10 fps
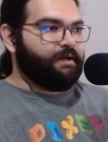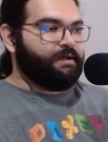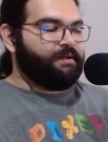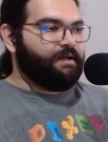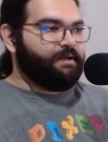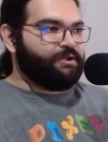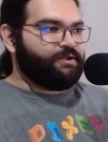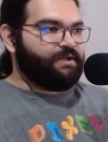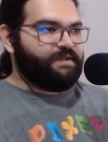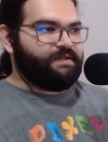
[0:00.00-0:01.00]
there
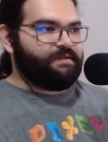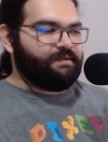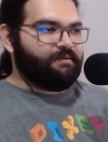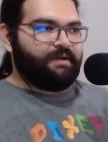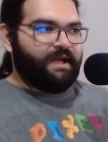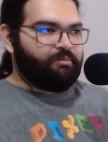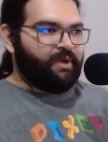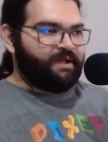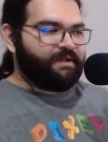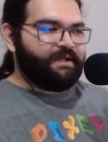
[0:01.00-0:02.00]
is his
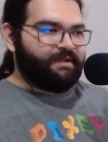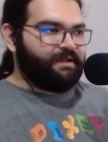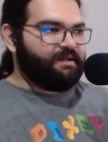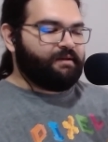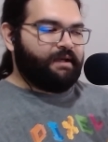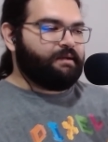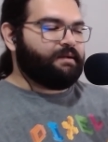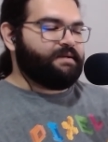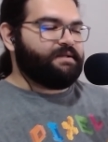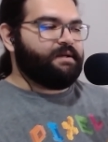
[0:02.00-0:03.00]
grandmother he didn't
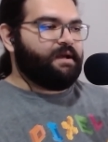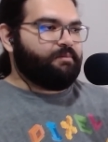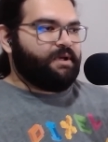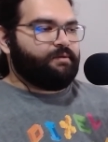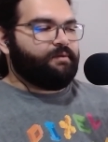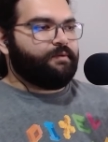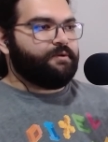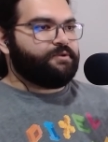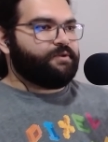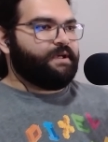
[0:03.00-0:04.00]
recognize the grandmother of
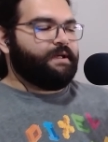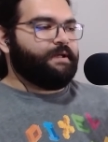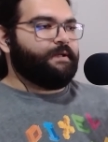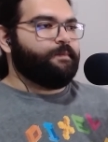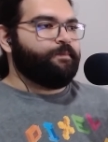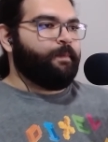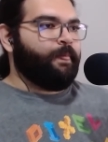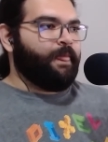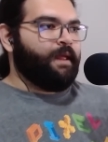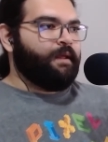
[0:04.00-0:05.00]
course and
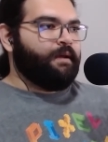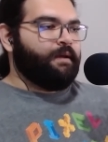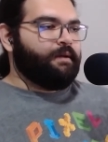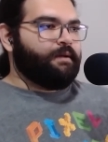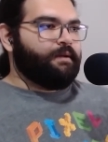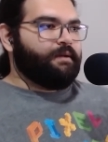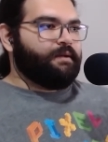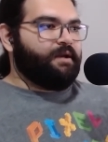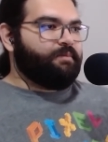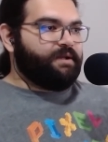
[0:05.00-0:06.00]
uh,
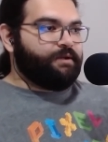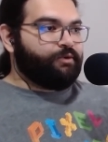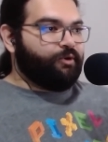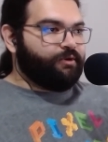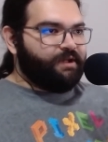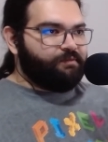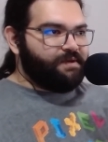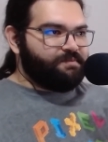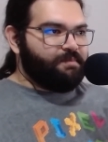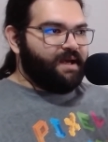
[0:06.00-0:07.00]
grandmother thought that
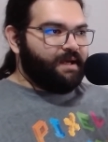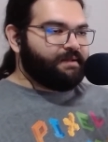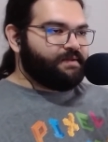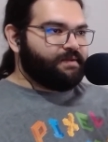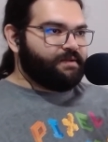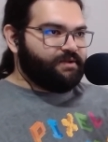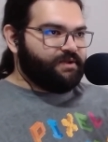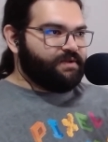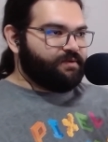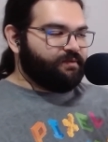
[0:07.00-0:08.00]
was mad.
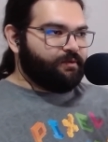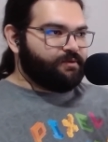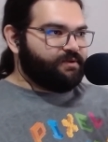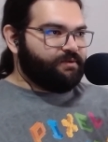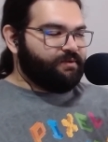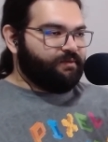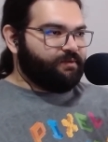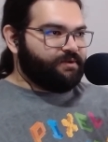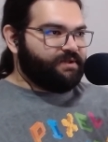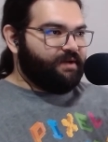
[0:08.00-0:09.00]
she's of course of
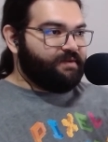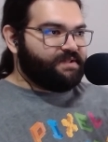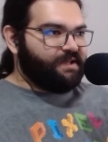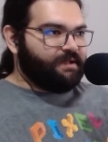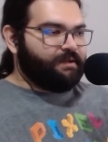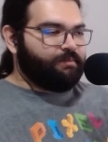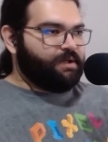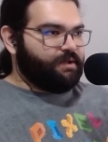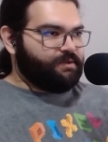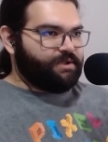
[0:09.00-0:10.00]
course devastated
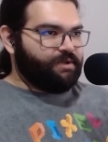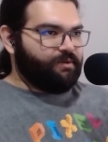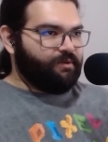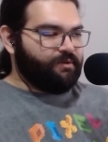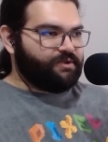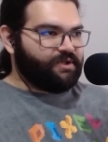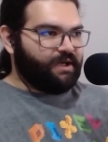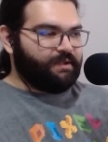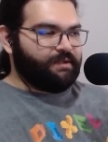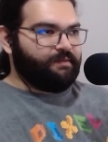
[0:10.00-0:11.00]
because her
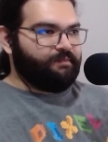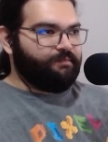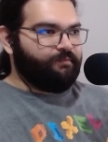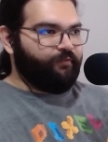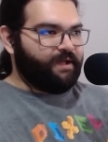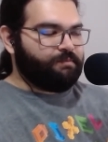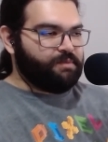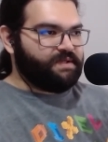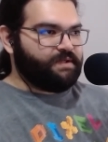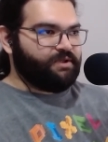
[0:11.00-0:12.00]
son went
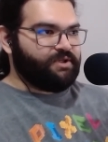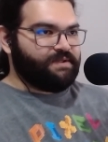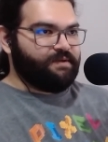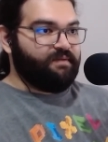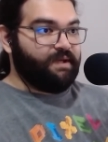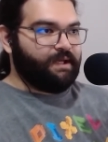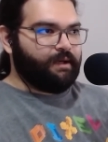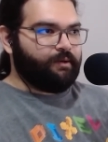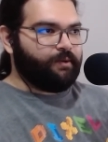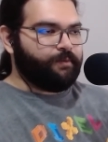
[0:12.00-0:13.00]
missing just a week
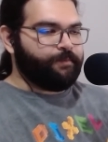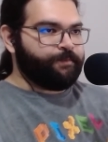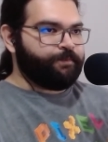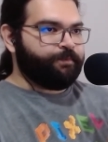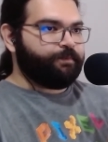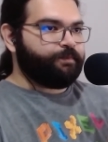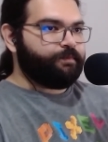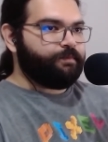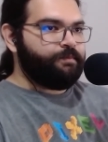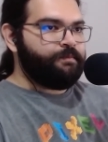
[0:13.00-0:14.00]
ago
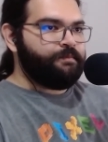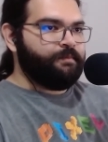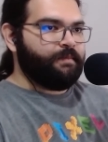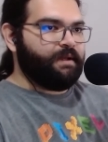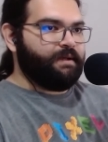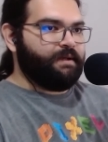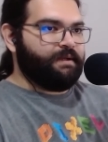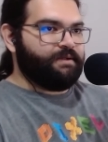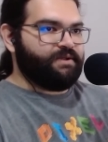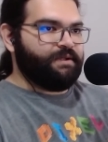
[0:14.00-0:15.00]

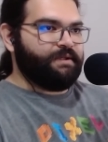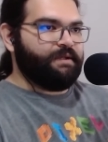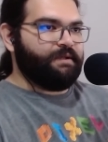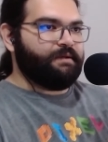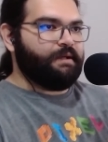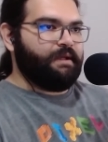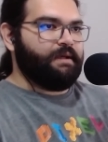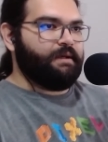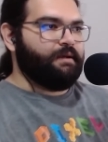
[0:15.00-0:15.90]
and she didn't really